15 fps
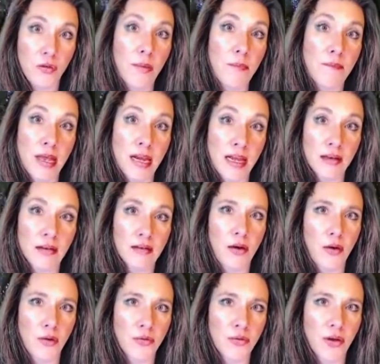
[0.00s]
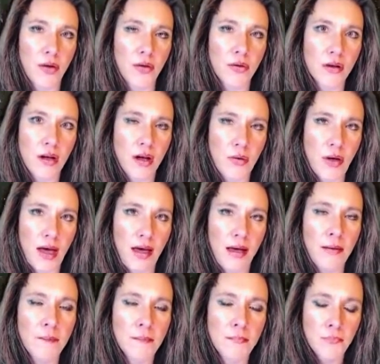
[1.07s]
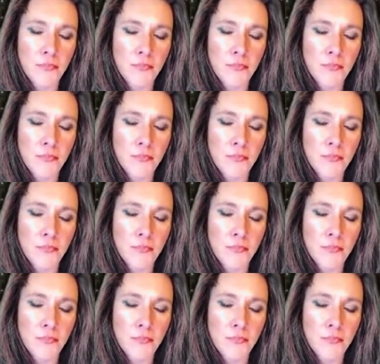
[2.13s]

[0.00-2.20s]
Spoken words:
a minute or so. Okay,